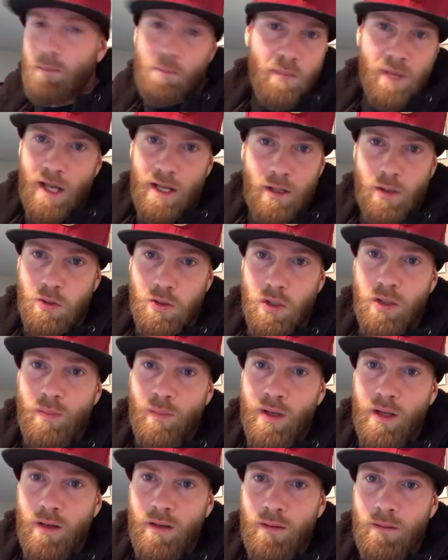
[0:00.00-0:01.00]
But I don't
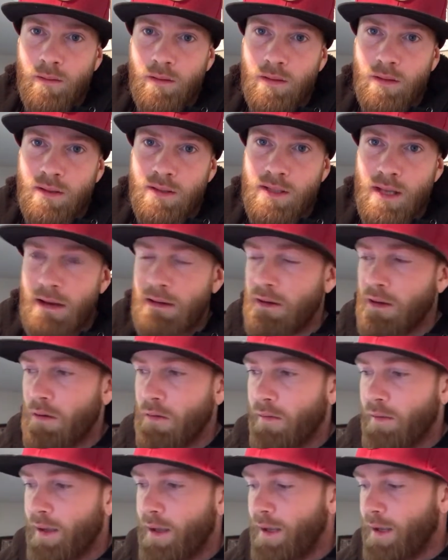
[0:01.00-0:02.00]
drink beer because I
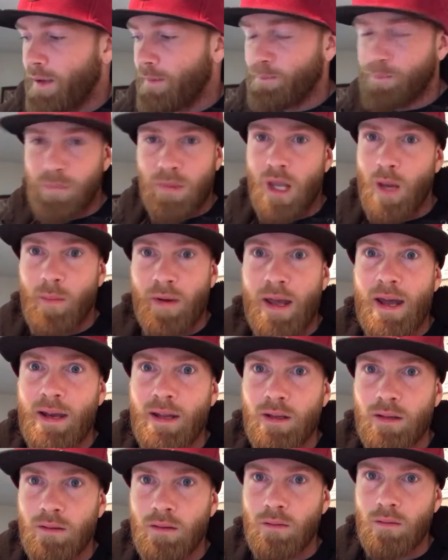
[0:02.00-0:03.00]
know that I'm an
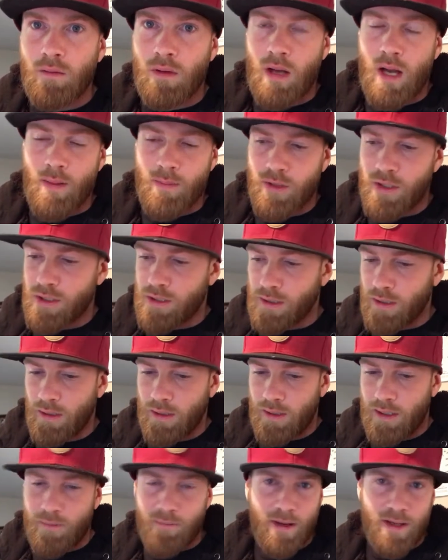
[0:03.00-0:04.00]
addict. I'm just
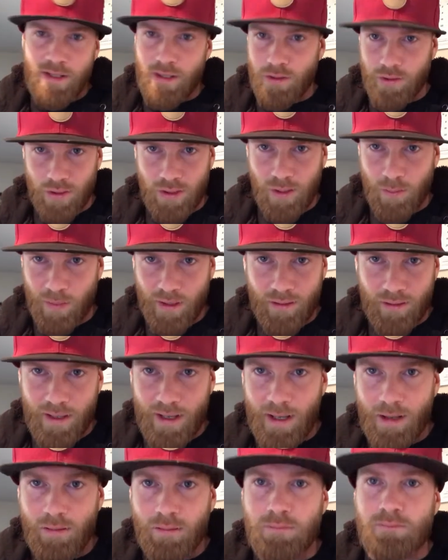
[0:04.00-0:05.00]
gonna, if I start drinking beer
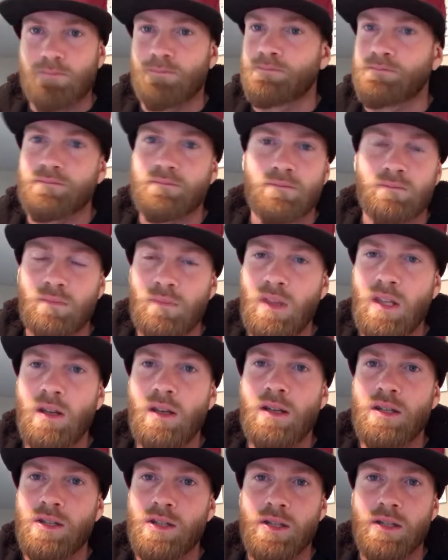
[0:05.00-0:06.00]
now,
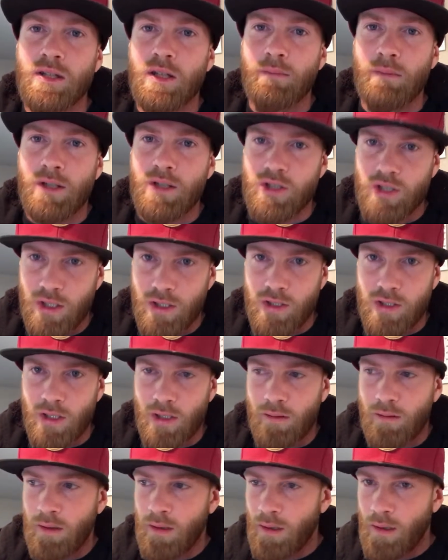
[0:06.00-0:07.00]
it's just gonna be a shit
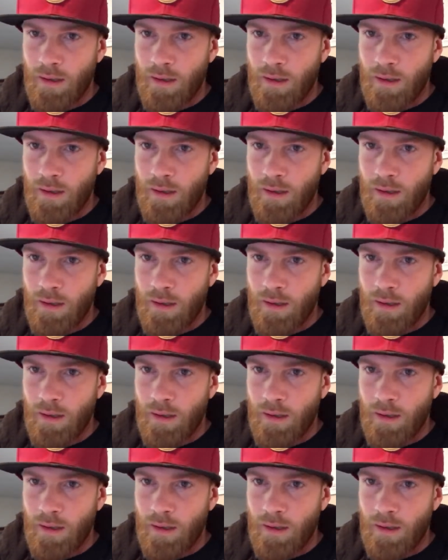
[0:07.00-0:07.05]
show.